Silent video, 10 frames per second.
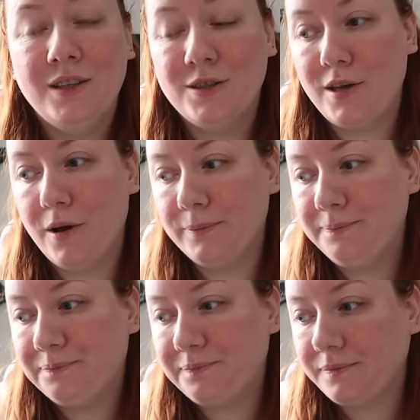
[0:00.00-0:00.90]
so
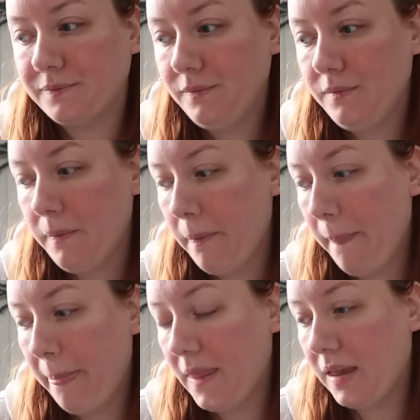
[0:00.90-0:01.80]

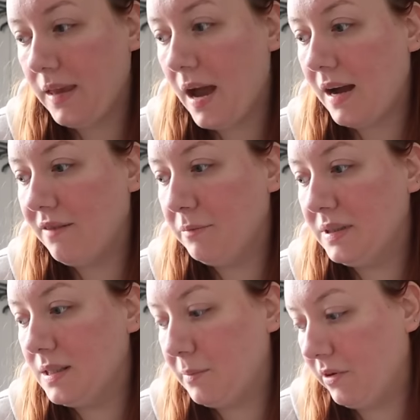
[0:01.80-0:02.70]
yeah, I haven't
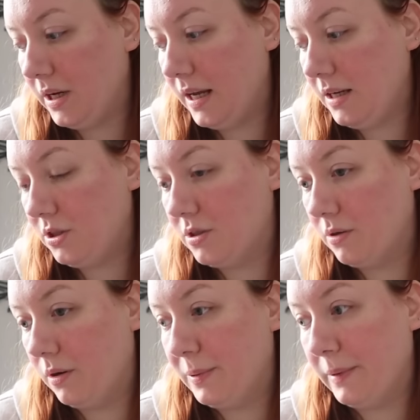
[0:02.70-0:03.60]
been to Bury in ages,
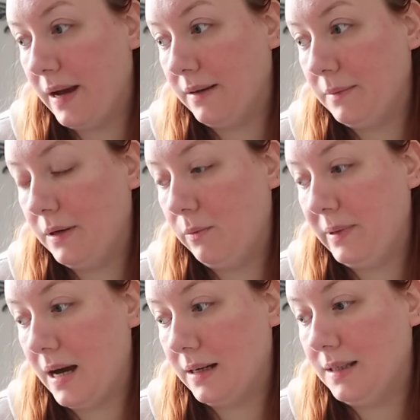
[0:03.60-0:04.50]
so it'll be, it'll
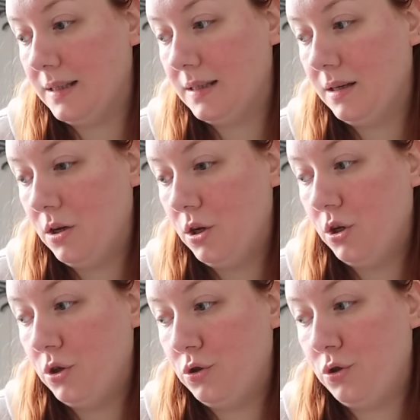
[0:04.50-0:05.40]
be nice
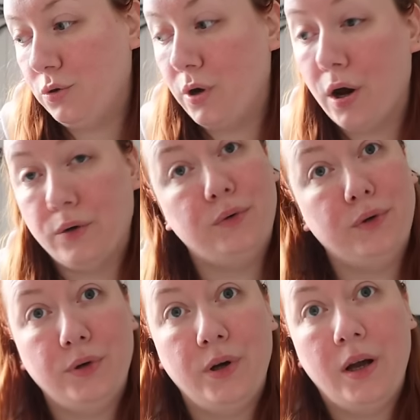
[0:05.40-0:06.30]
to go.
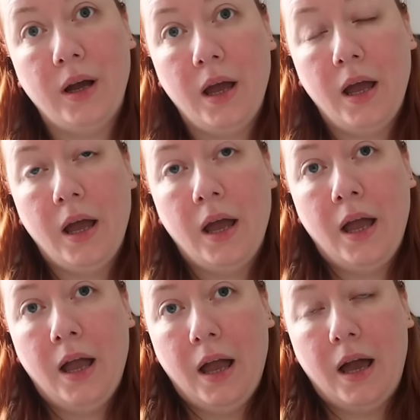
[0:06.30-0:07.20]

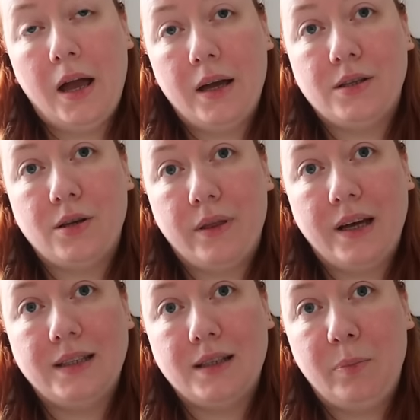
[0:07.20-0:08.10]
Uh, so
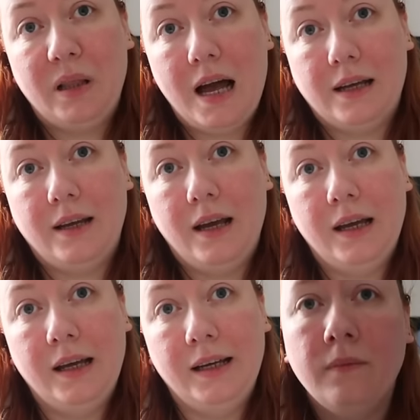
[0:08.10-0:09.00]
that is the plan.
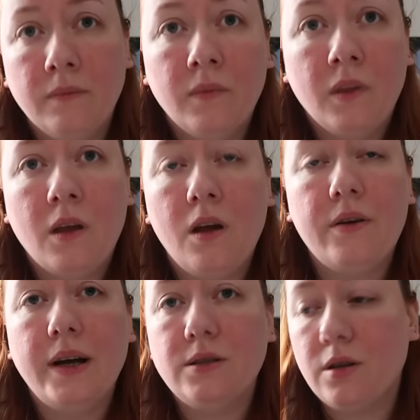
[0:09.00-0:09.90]

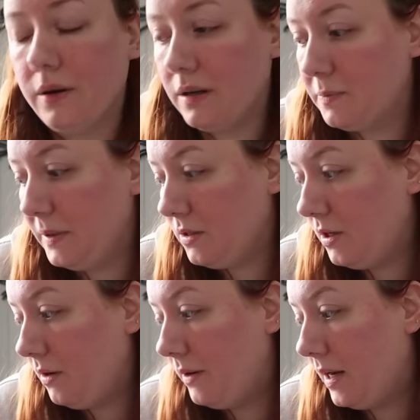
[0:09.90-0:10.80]
All right, so I'll speak
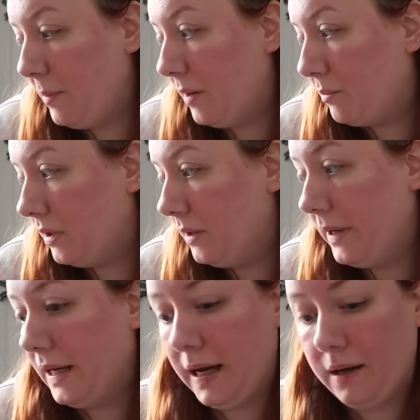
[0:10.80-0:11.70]
to you in a bit, probably
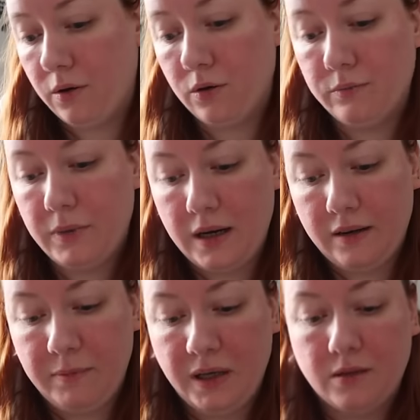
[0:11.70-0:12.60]
when I get home and
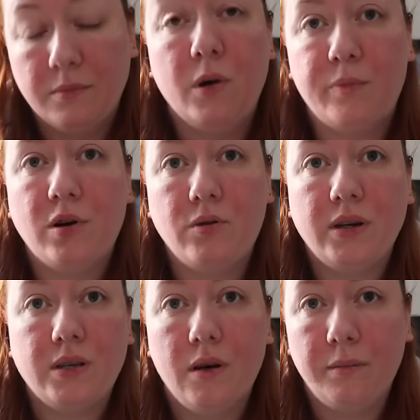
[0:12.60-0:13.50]
I've made some more
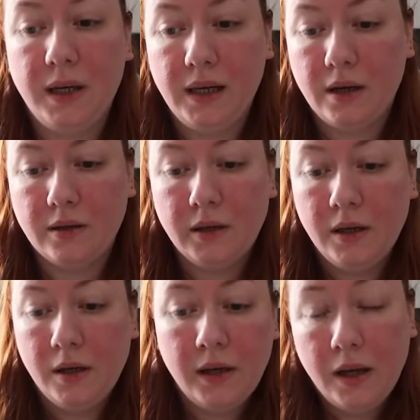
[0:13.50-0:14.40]
progress on Mina
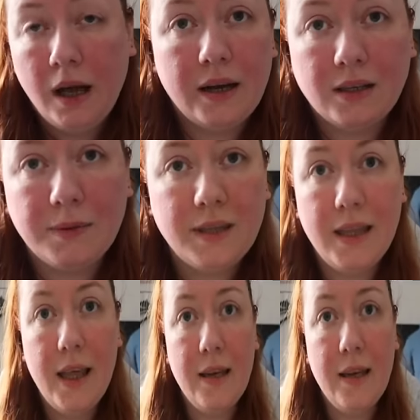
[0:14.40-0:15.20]
and I'll speak to you